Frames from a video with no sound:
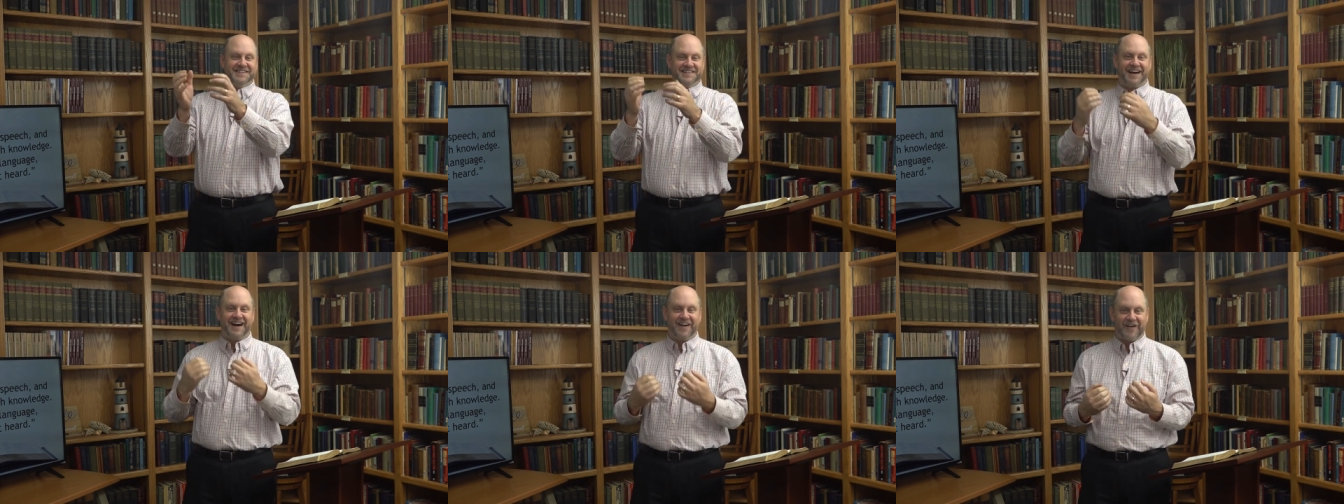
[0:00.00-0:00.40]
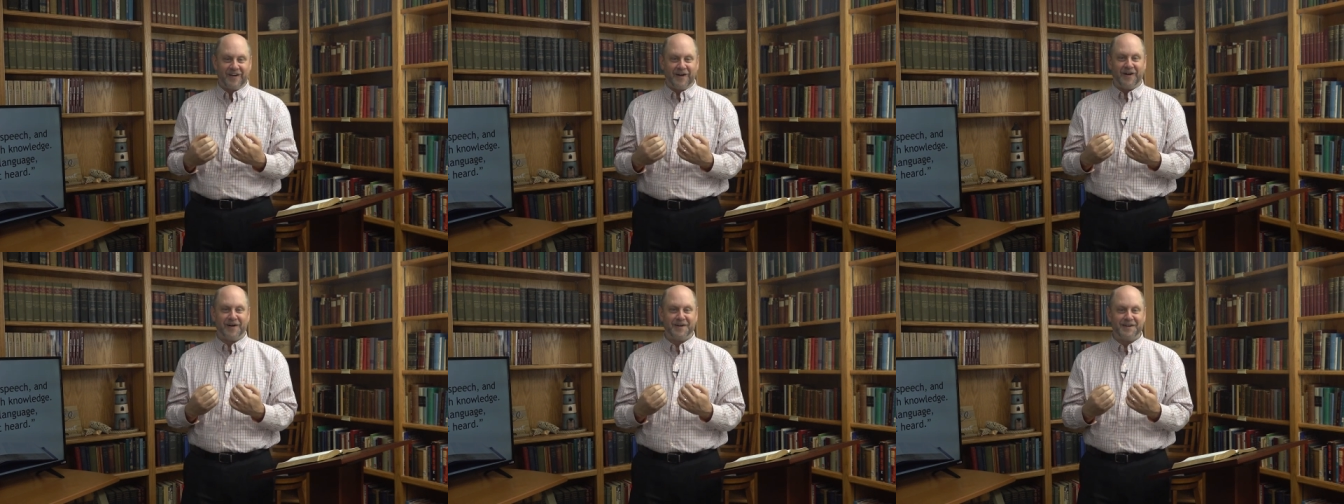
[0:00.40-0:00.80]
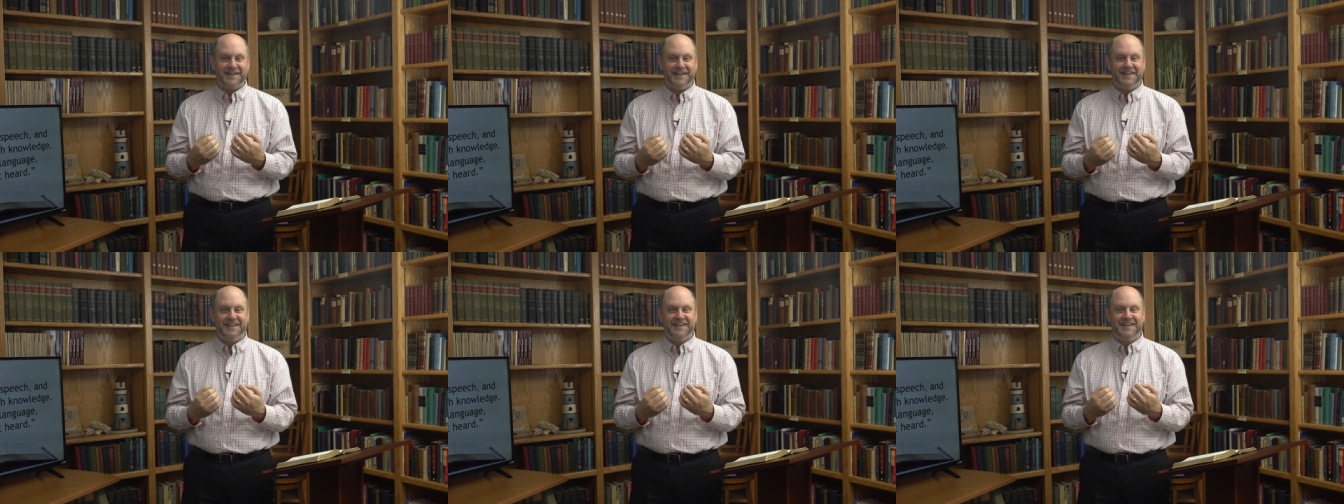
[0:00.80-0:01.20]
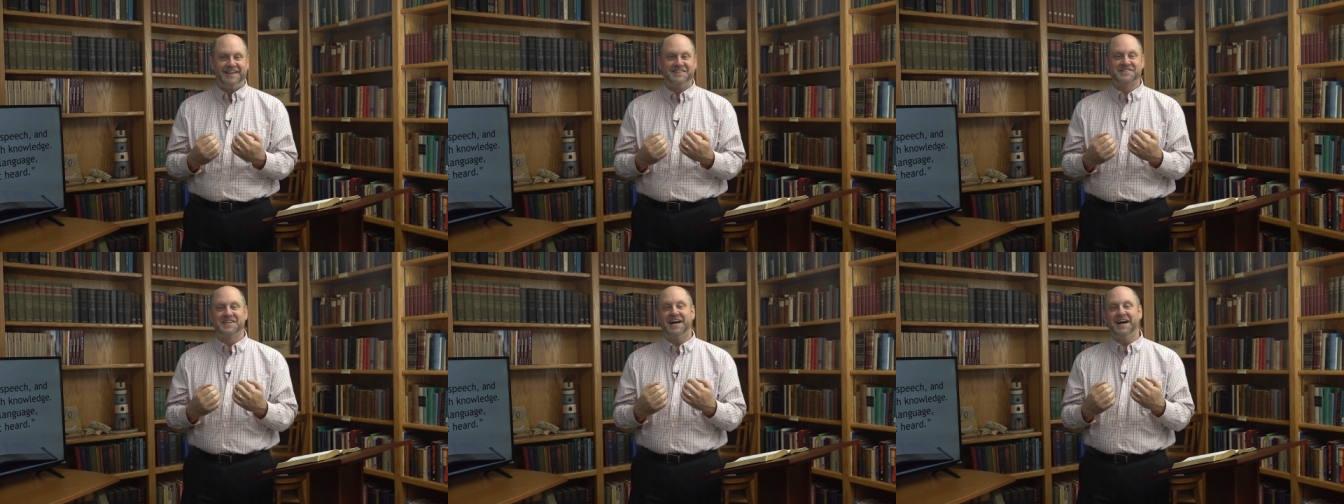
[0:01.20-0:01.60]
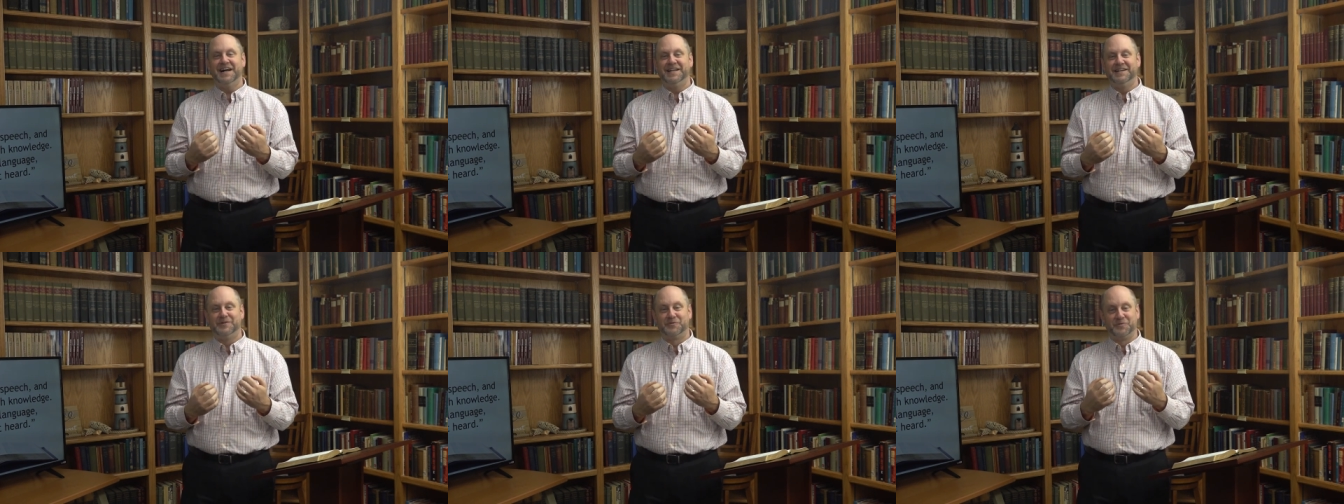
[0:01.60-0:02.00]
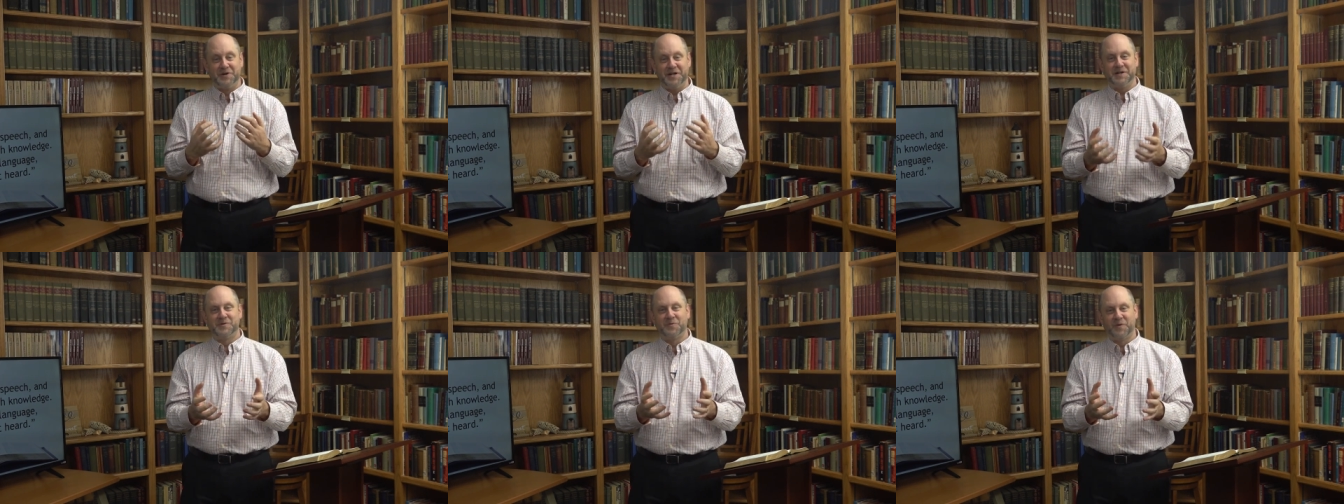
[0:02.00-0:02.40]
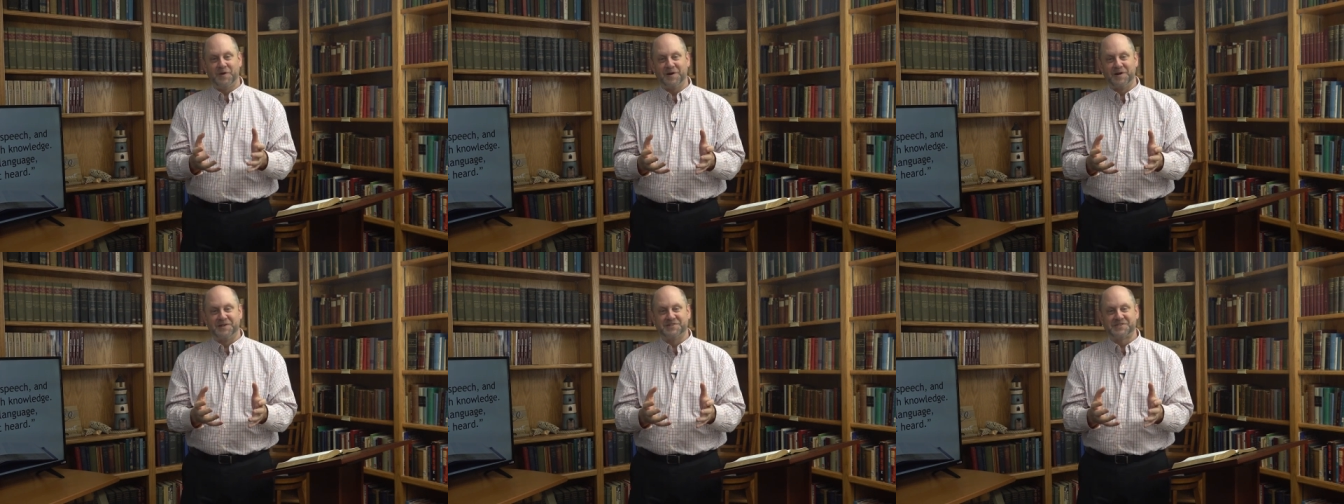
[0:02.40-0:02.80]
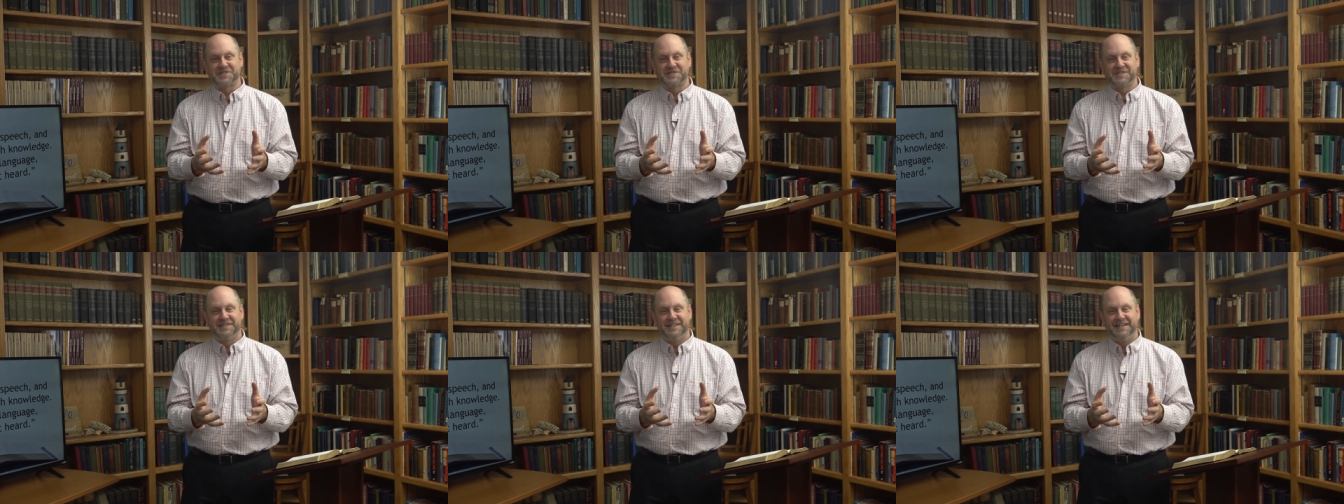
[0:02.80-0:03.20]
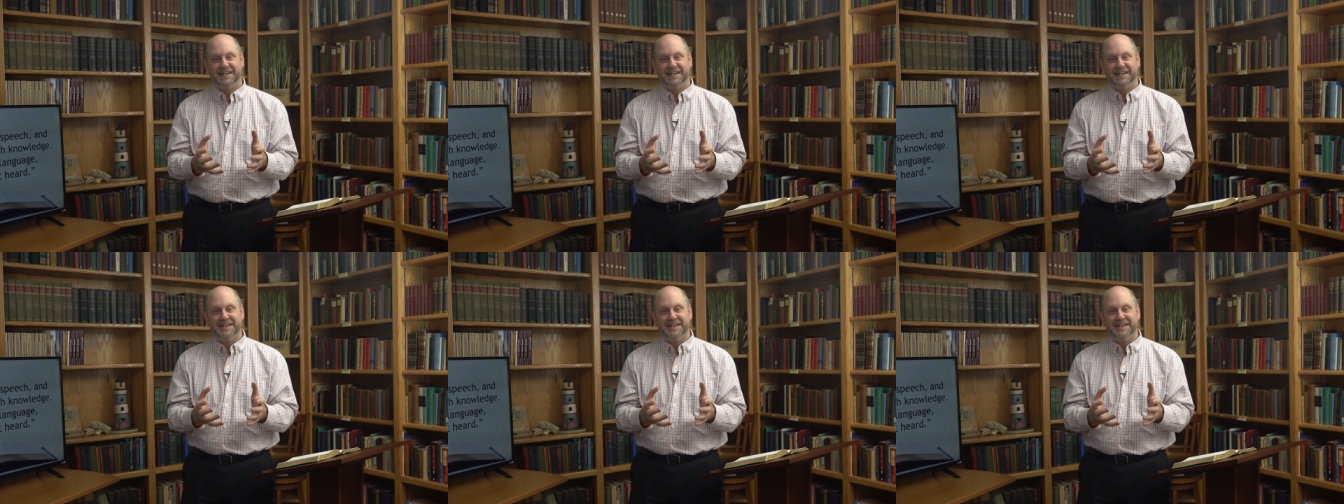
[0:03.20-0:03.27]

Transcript: to our heart, is not written words.